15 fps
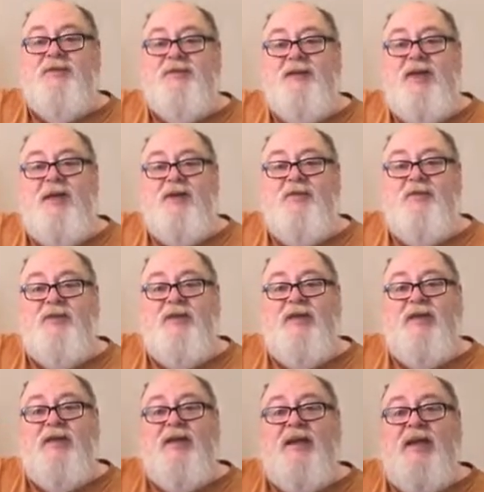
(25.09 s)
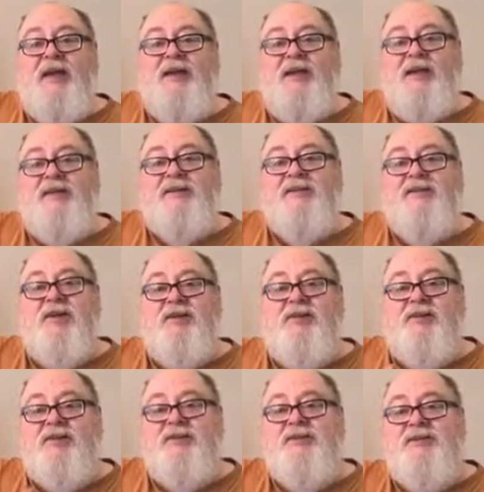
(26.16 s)
the town. And he had
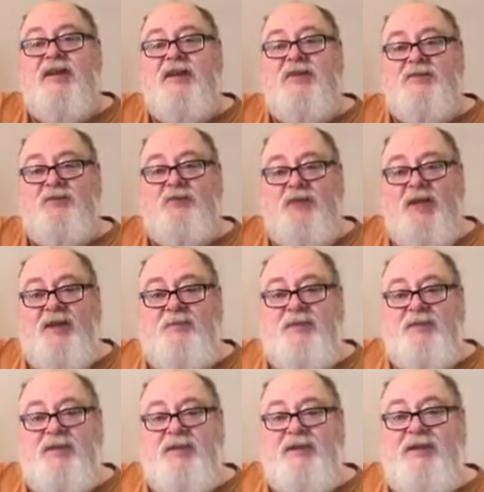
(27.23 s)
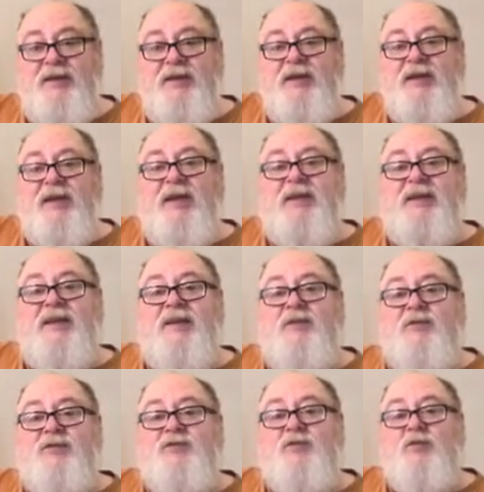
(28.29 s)
started a second family, and he
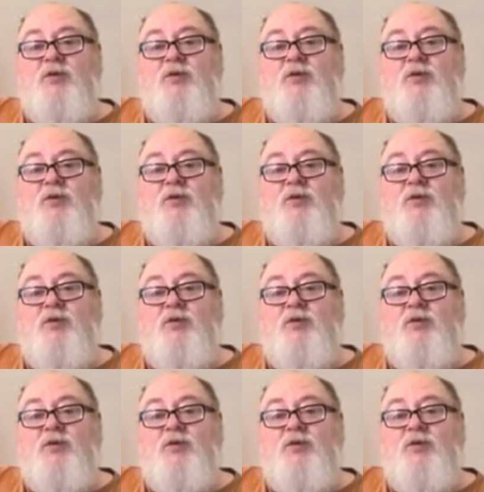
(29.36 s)
was